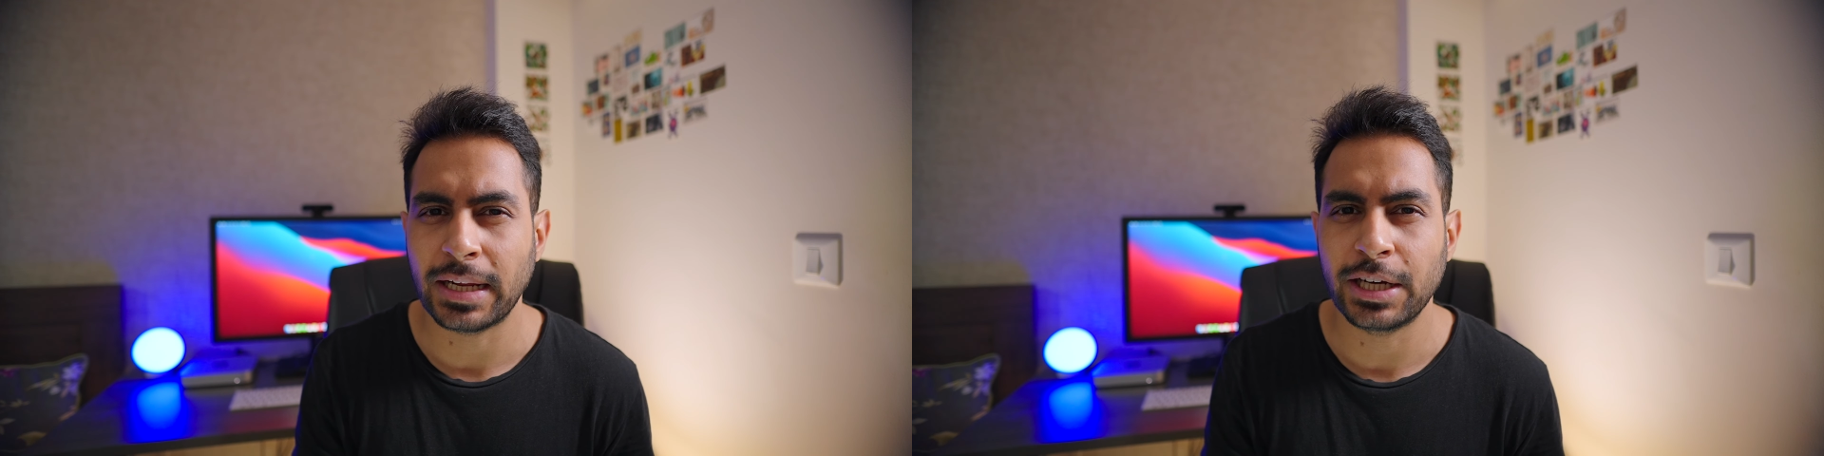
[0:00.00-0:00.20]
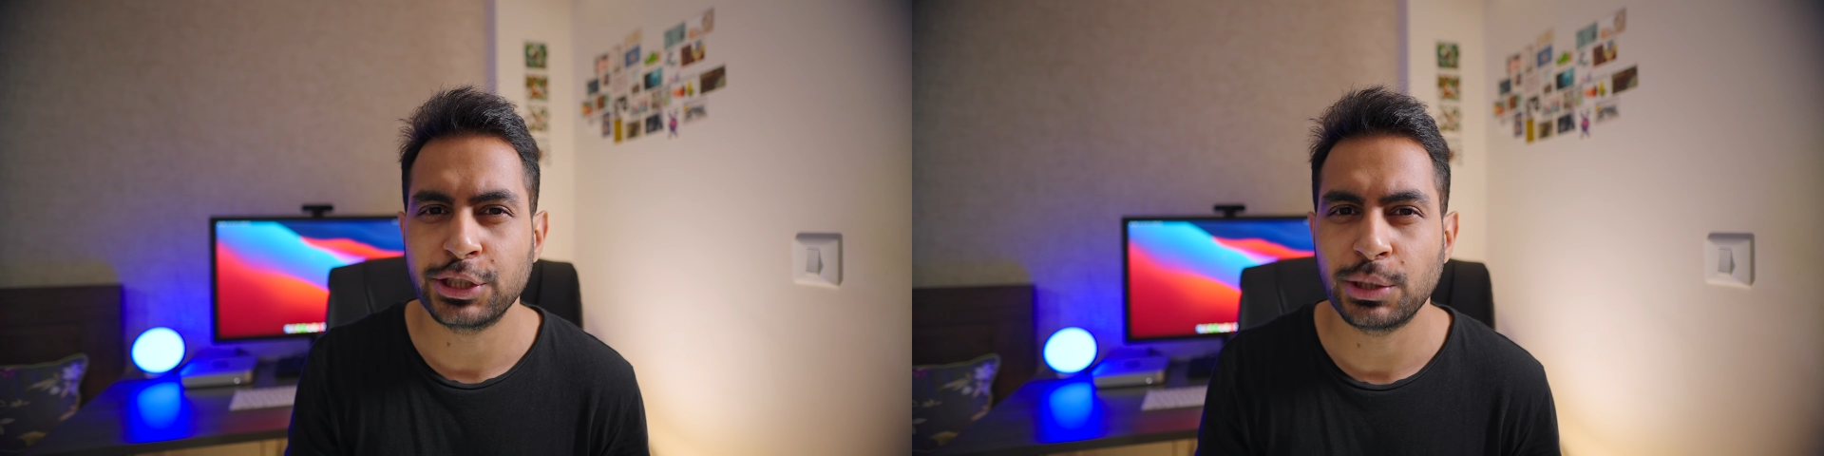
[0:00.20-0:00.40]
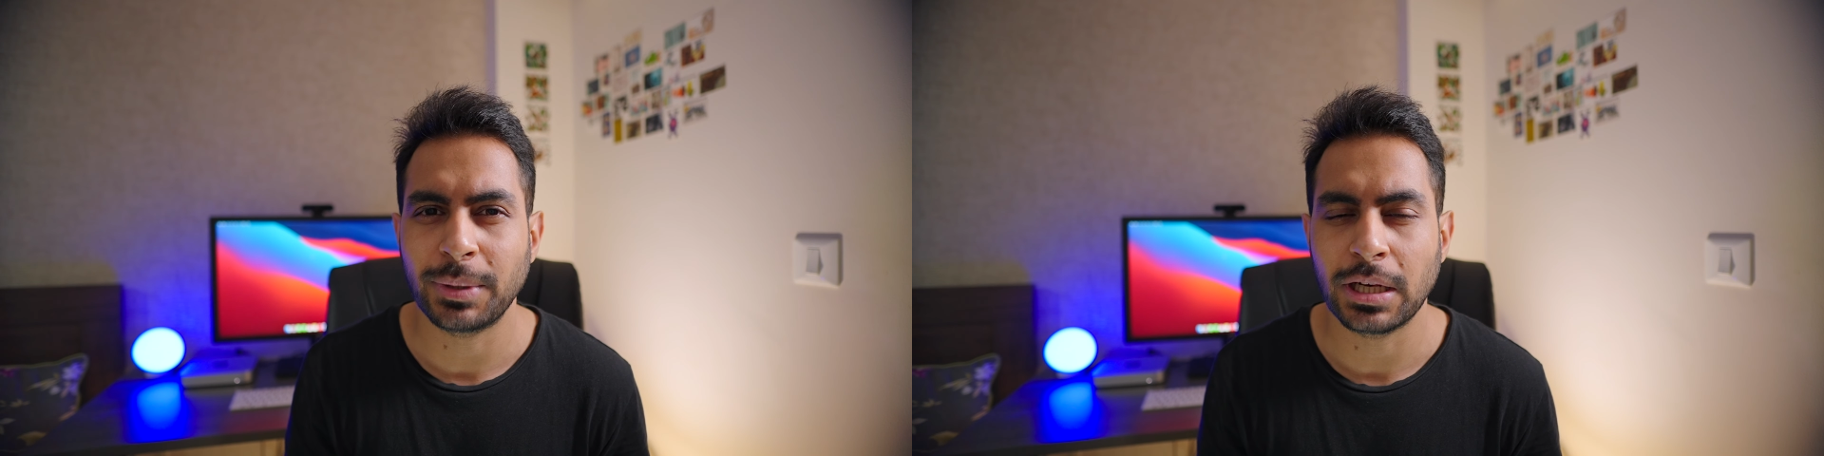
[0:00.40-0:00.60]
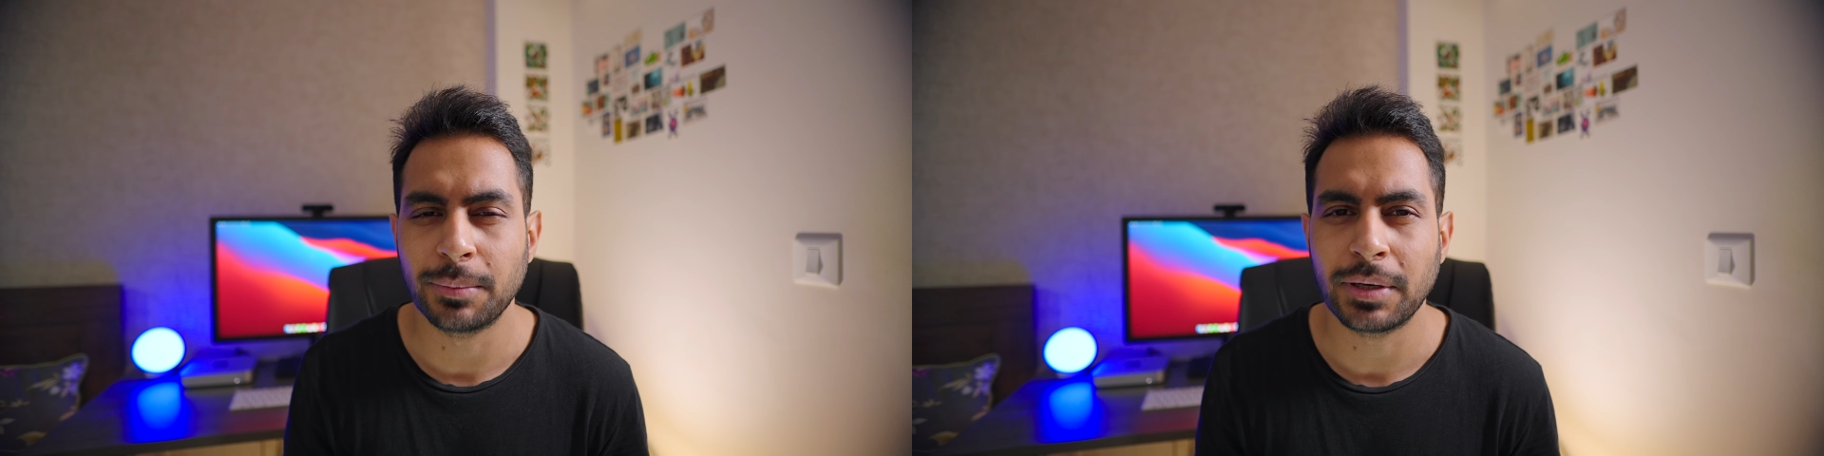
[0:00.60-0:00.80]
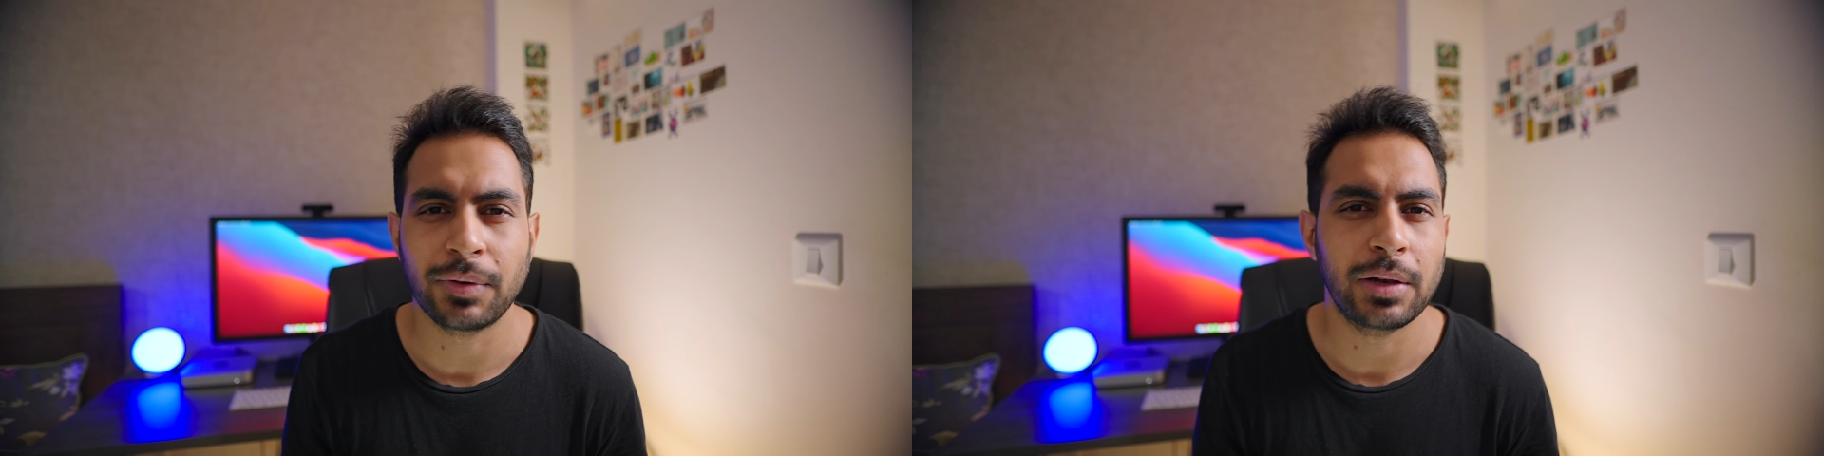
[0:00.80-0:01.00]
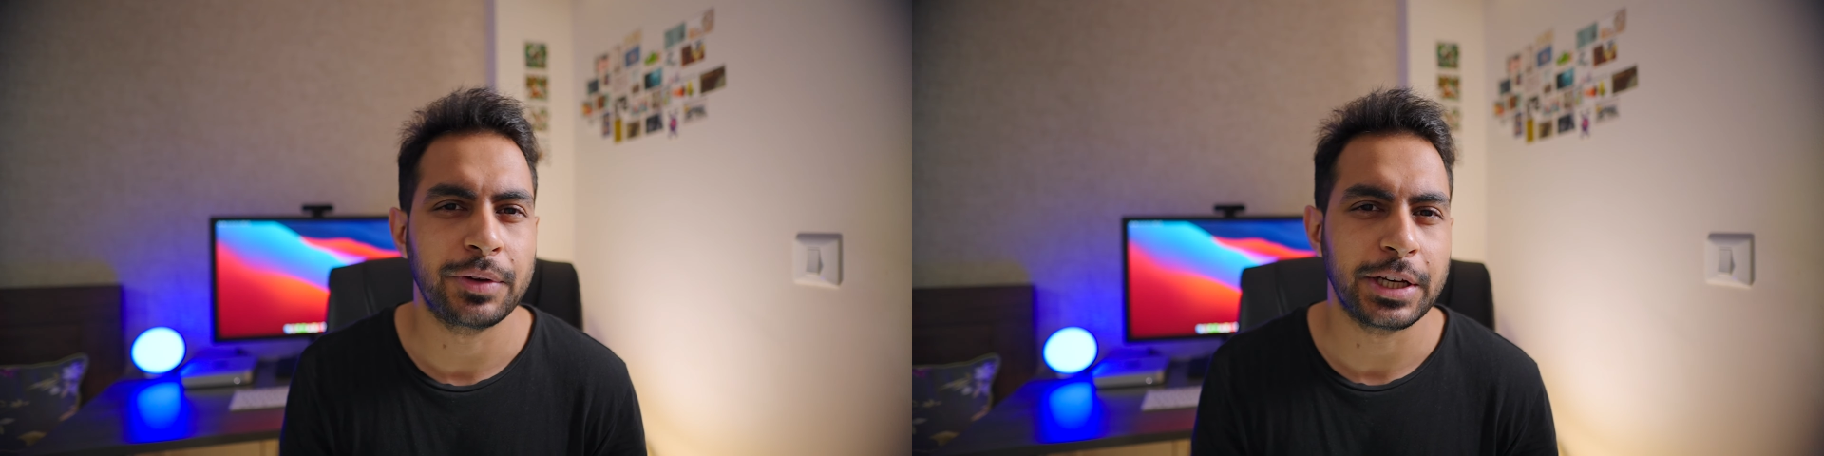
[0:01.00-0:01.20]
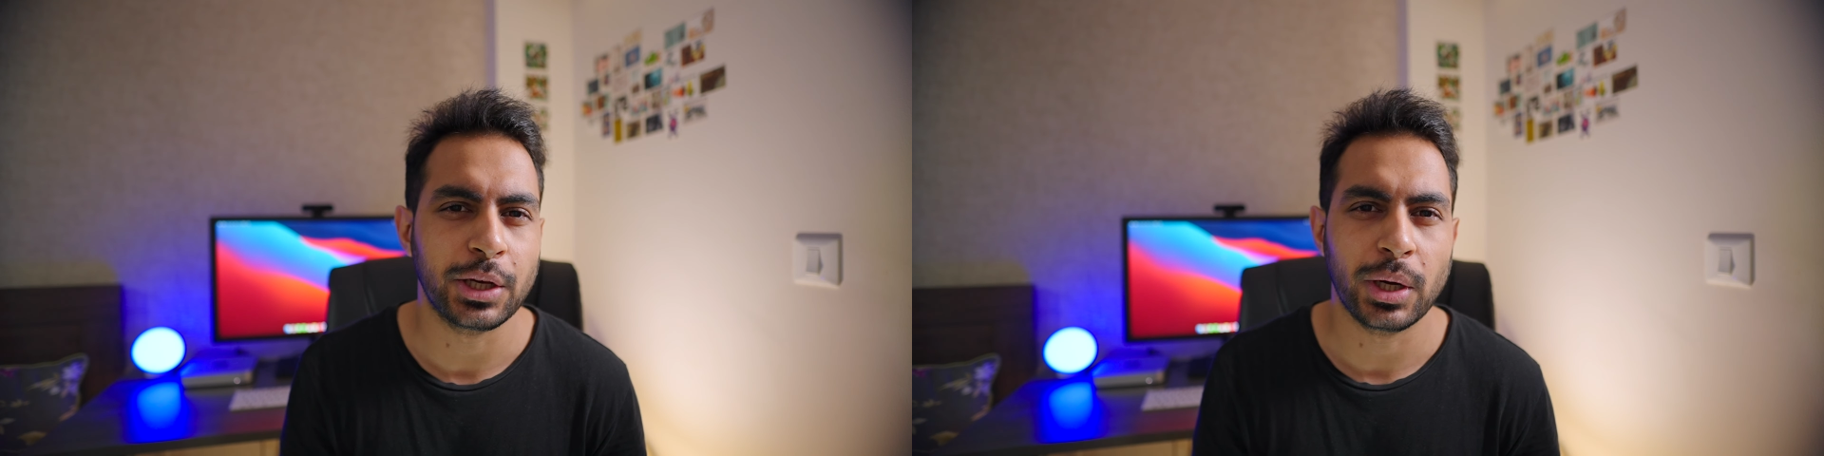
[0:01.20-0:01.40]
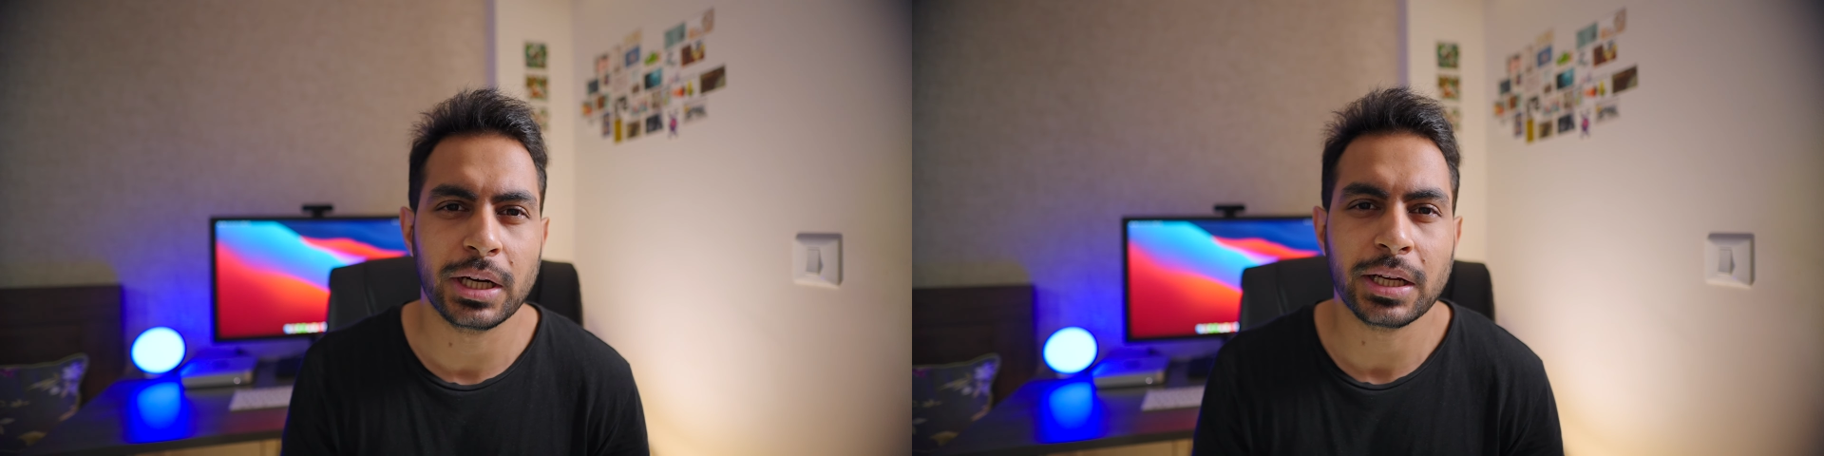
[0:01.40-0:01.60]
8GB limit while
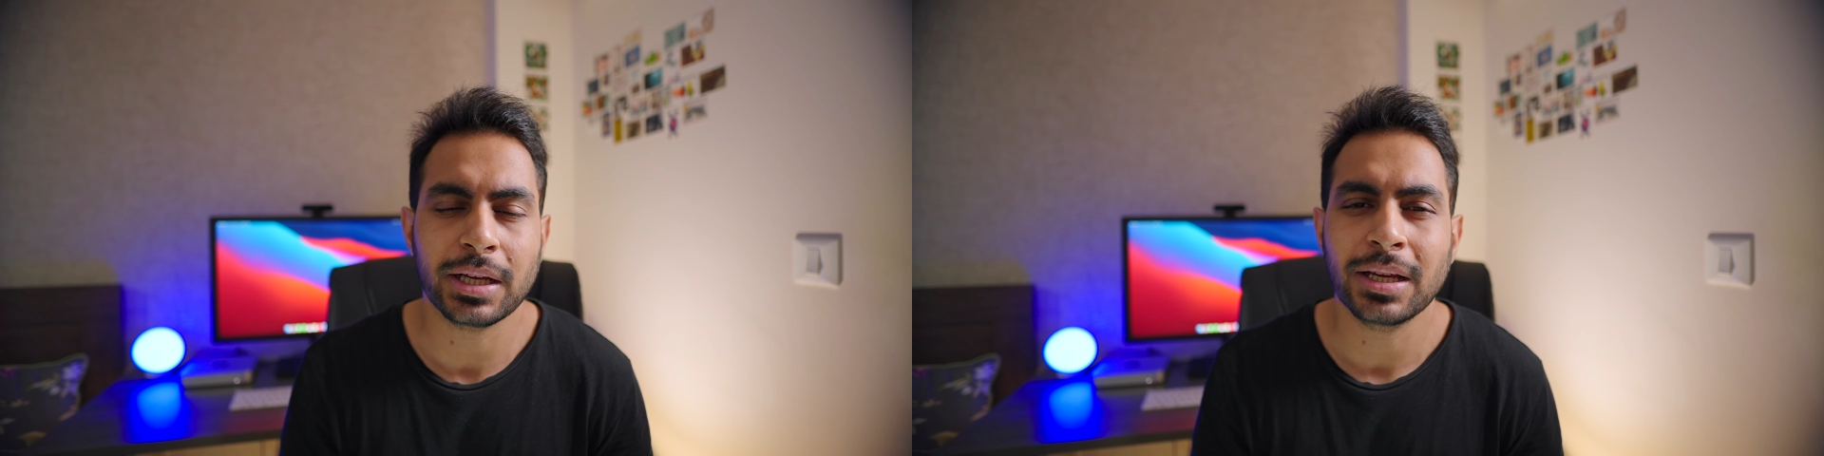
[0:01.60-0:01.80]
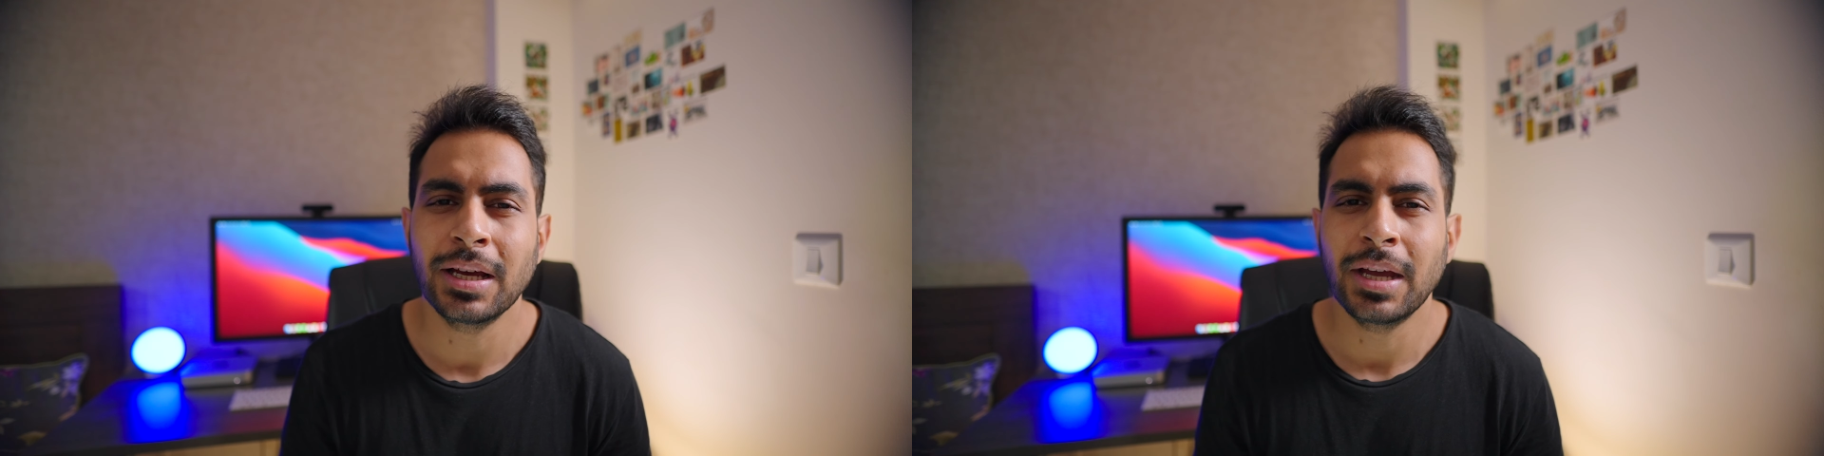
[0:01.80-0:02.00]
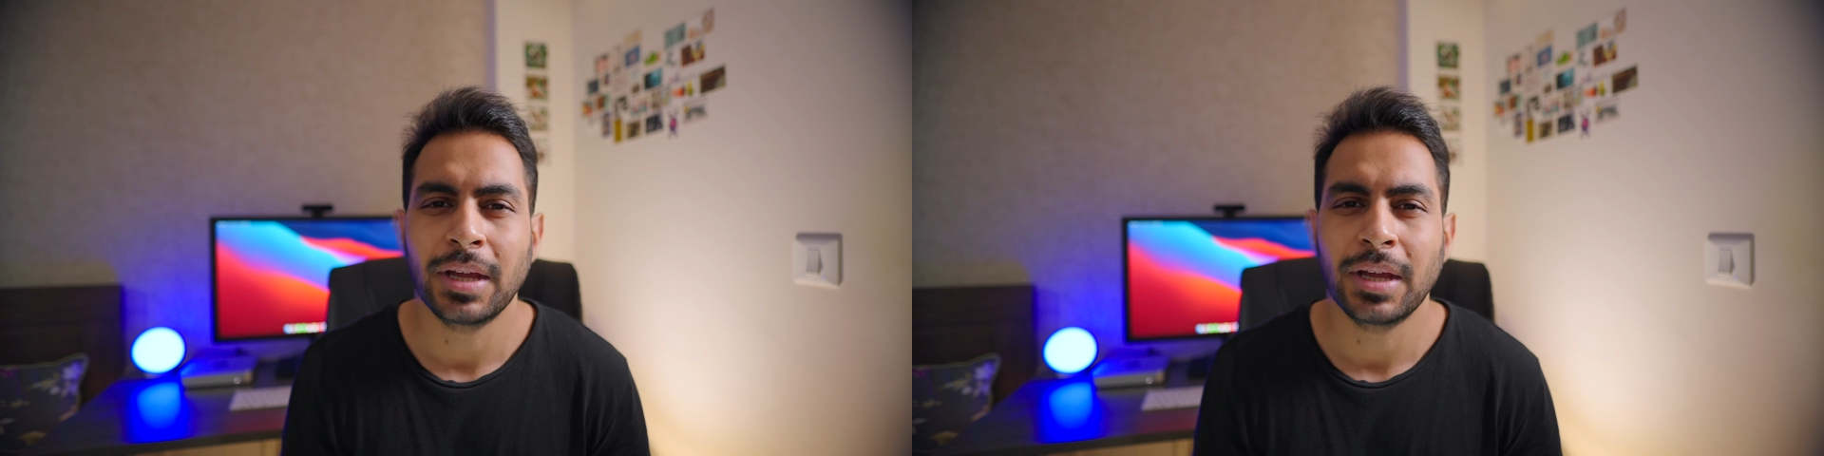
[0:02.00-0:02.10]
video editing.